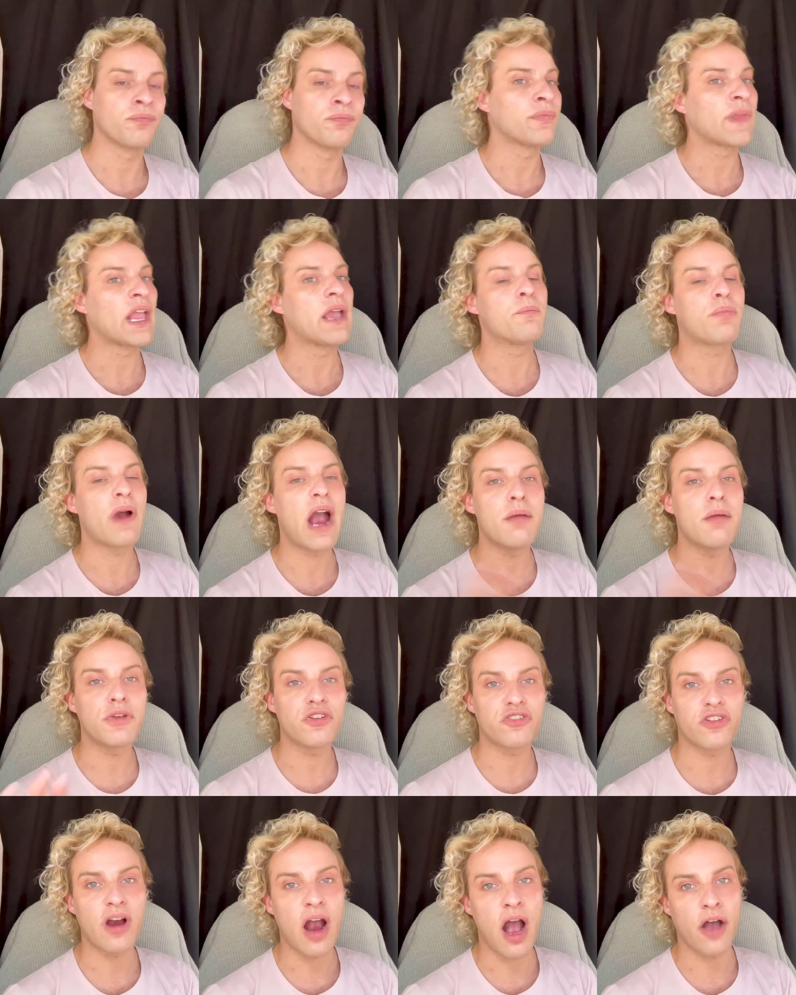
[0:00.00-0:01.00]
And primers
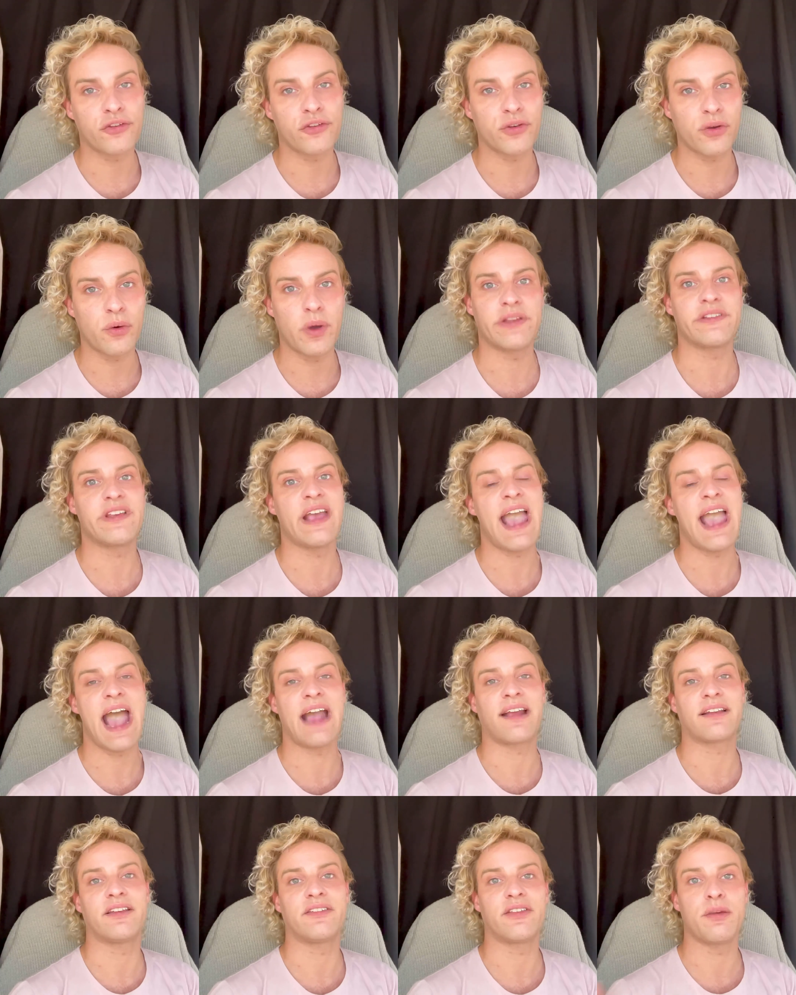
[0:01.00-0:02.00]
are also going to
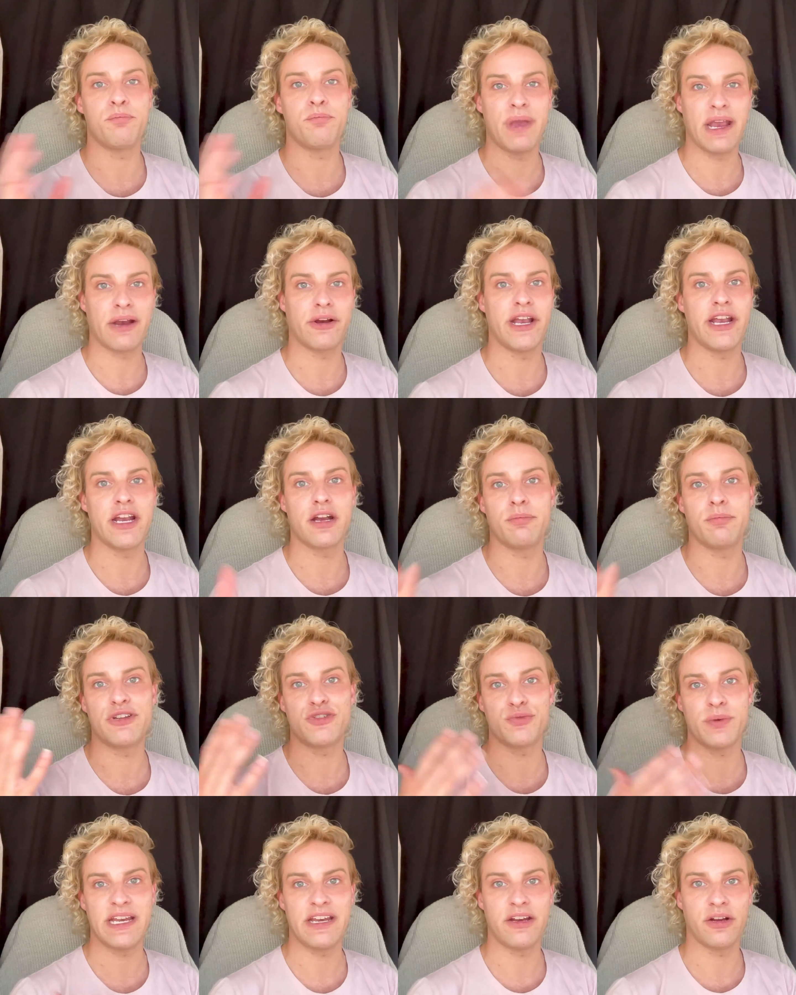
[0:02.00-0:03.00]
act as a barrier
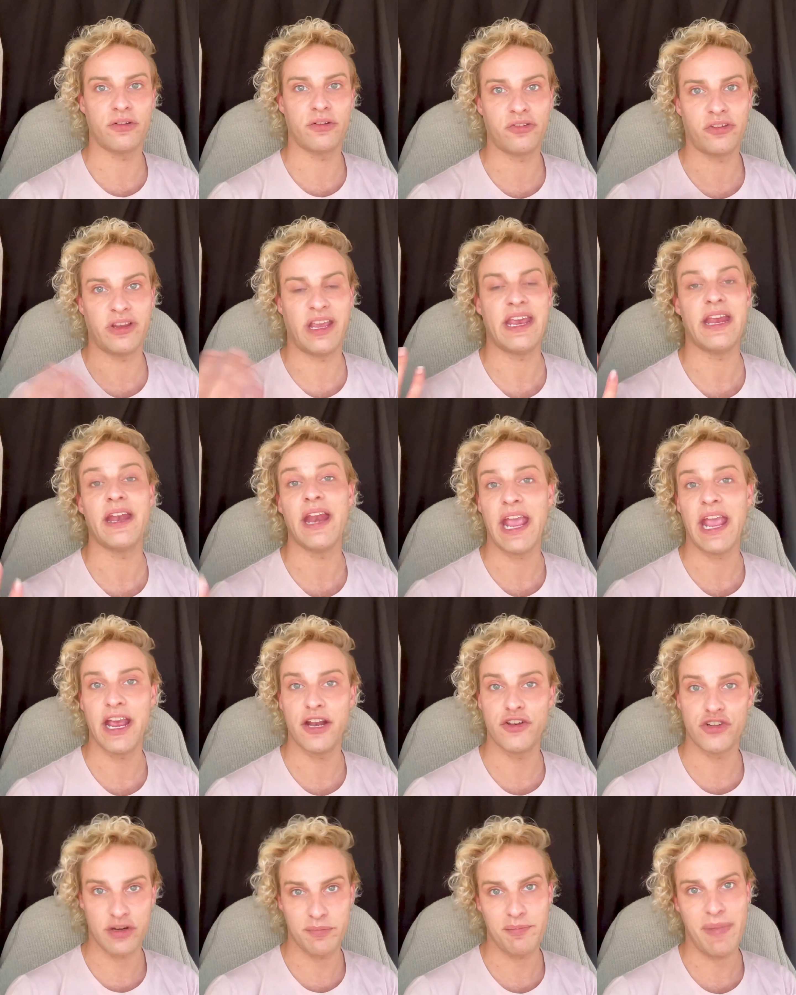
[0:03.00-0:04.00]
between your skin and
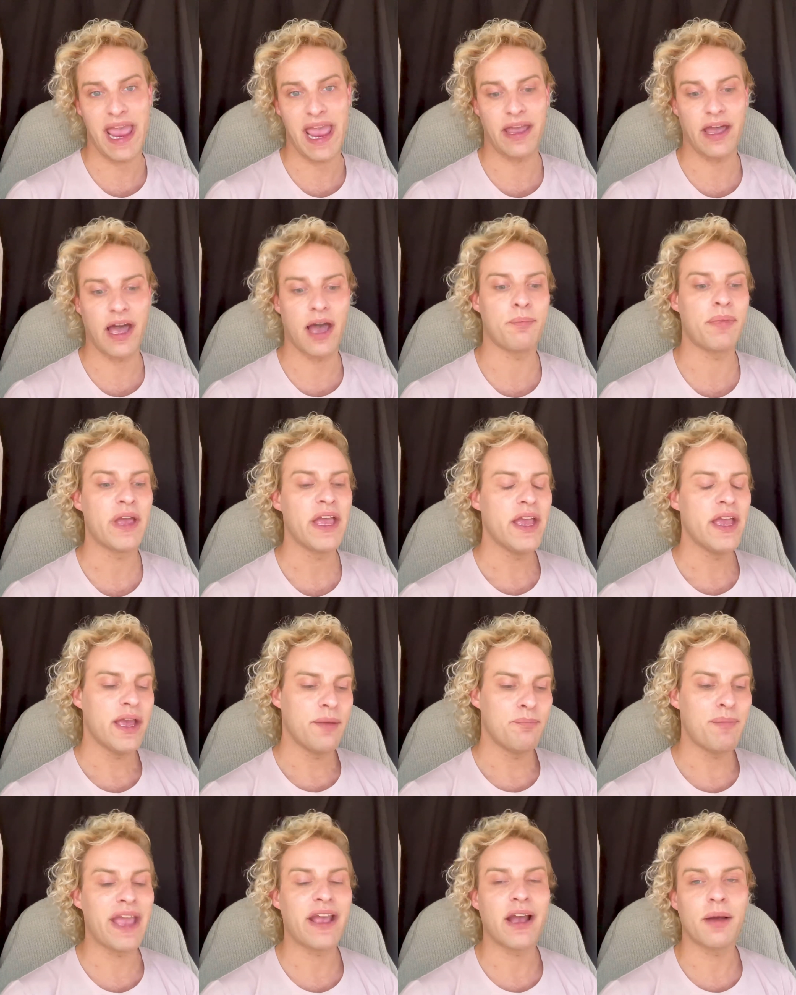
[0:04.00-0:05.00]
your makeup.
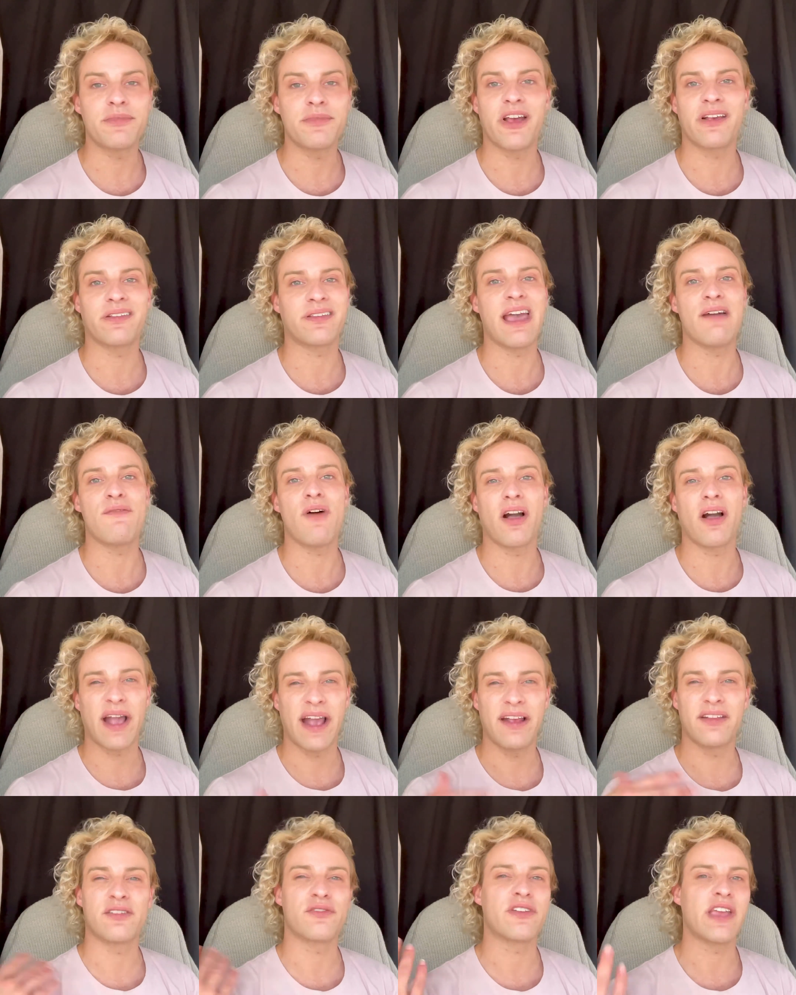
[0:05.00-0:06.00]
Makeup does have all
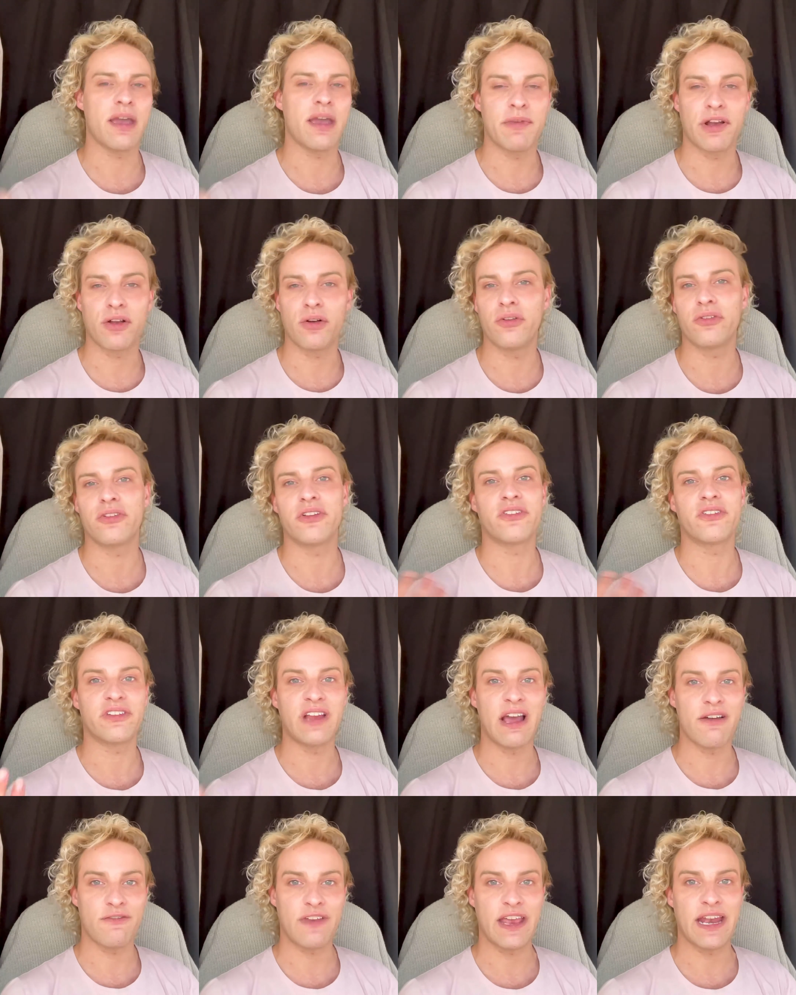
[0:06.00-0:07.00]
kinds of chemicals and
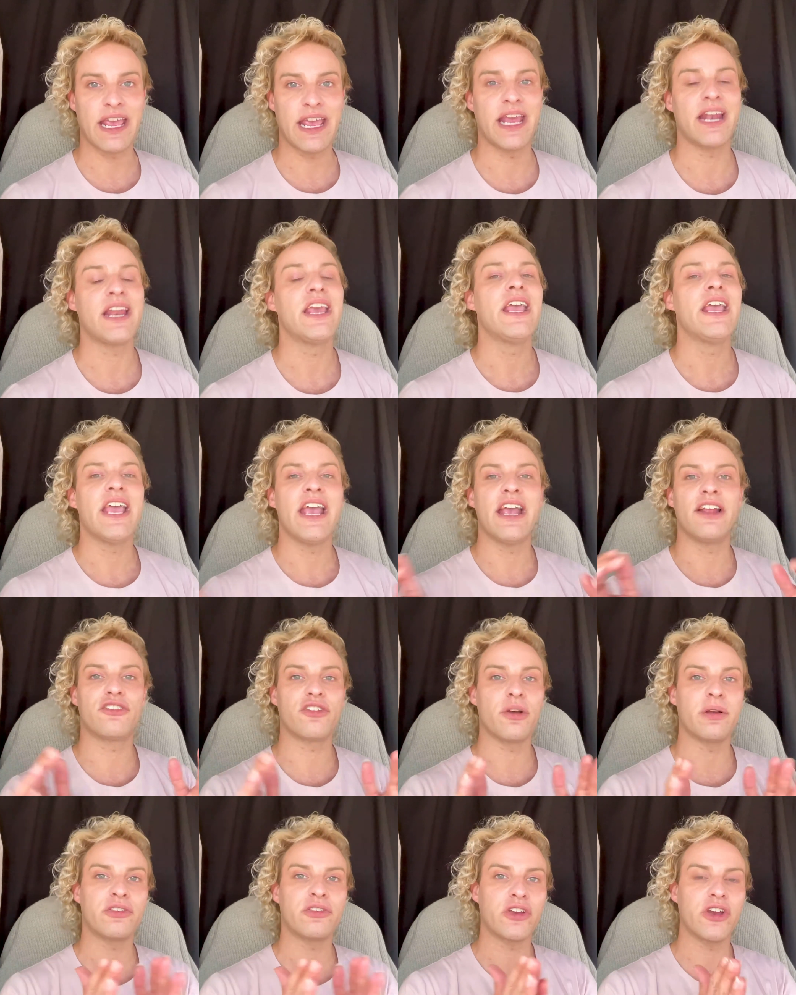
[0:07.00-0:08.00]
stuff in it, and so
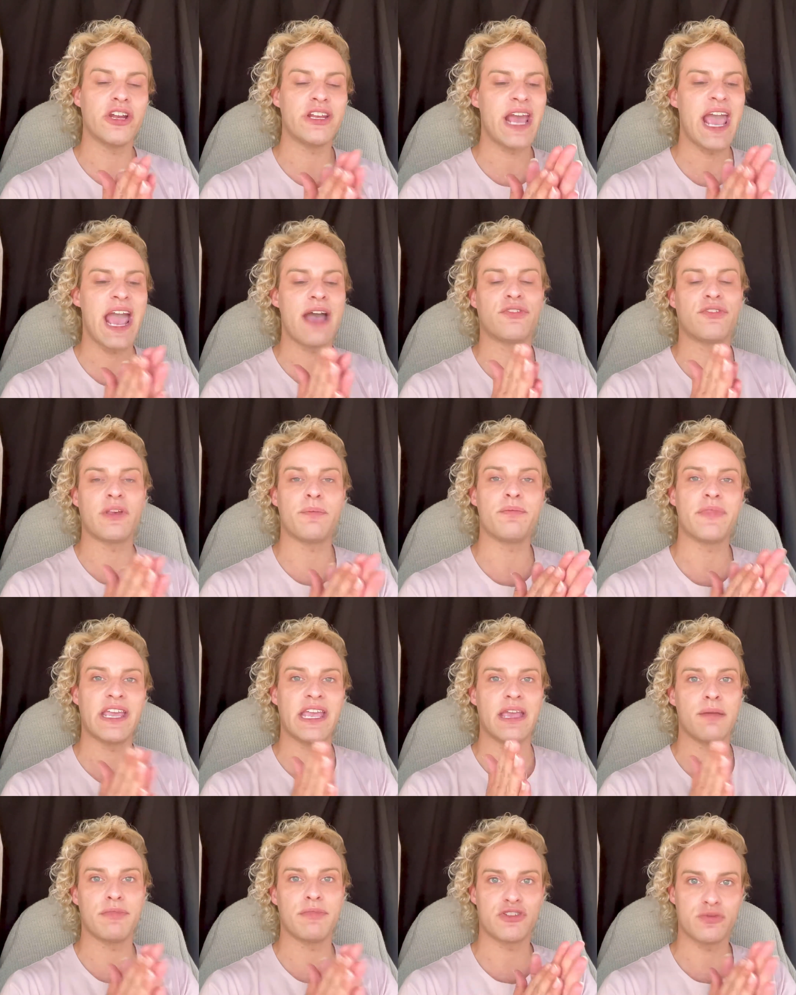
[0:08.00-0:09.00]
it's good to have something
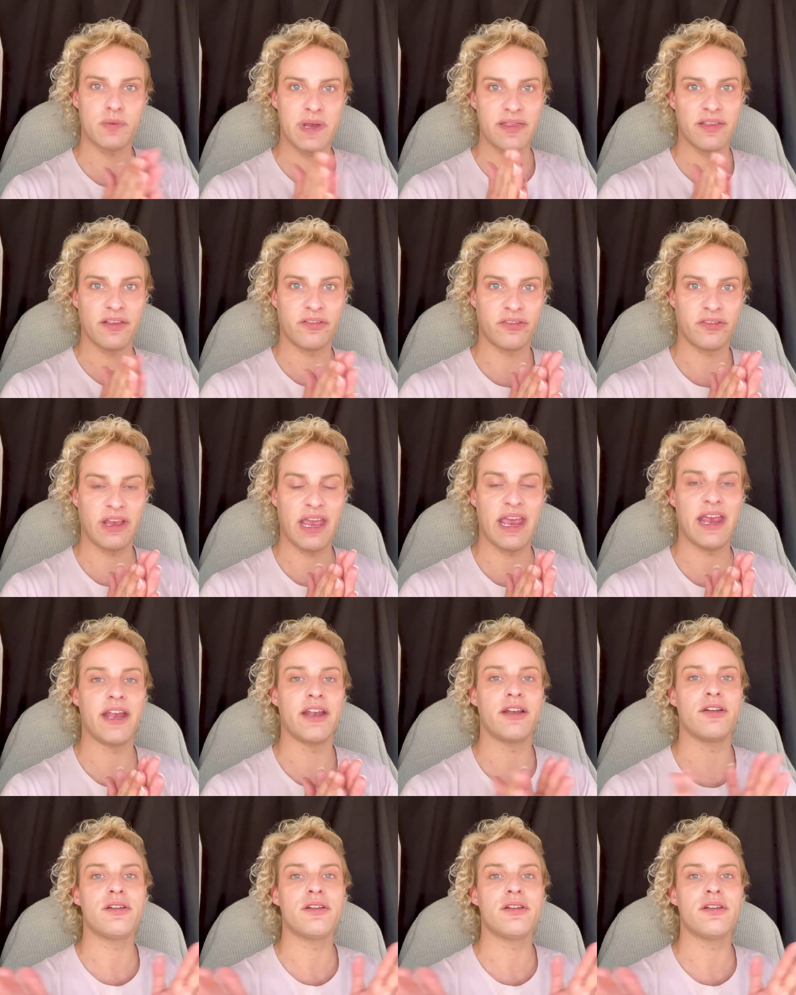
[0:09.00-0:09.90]
in between the skin